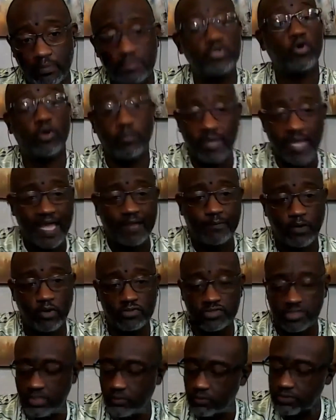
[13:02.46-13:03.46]
that home
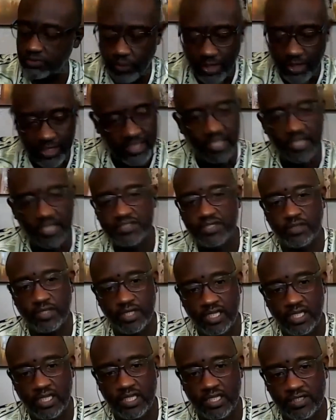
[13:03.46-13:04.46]
to a Black
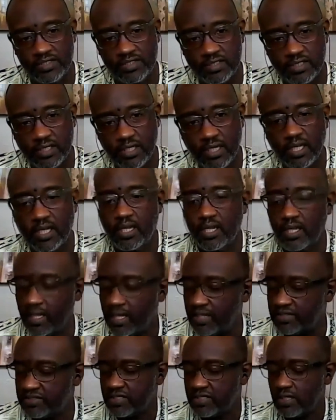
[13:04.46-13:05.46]
person. It was written into the
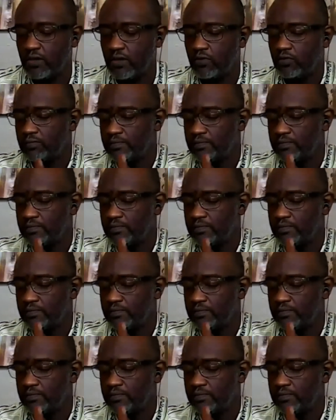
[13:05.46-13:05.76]
deeds.